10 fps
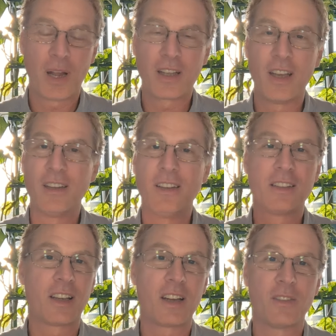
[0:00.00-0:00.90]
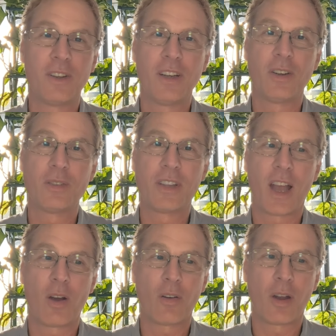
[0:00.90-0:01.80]
by getting these kind of videos
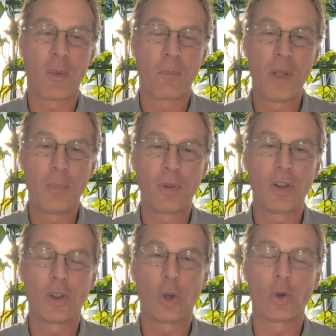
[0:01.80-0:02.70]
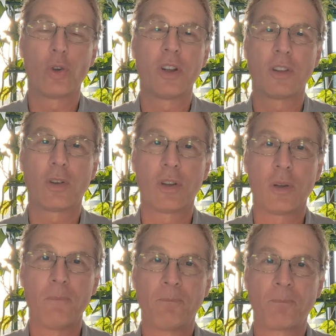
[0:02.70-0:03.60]
out, people are learning
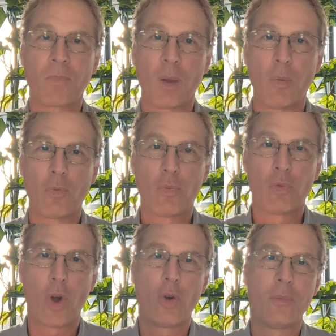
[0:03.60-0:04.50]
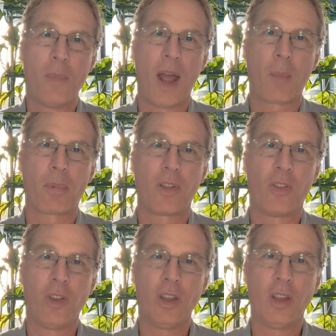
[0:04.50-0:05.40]
the roadmap,
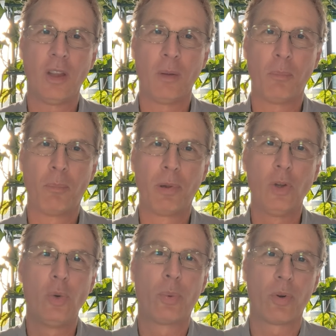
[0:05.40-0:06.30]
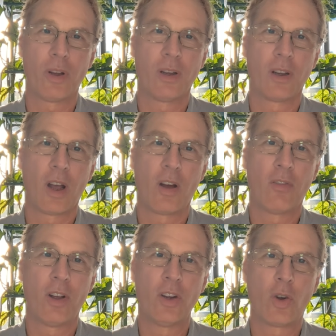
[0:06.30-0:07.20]
the blueprint
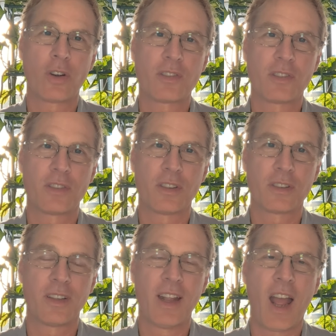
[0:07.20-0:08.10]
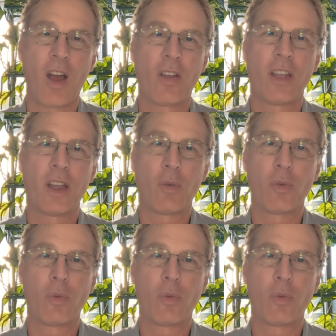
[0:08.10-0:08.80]
of a narcissist and how they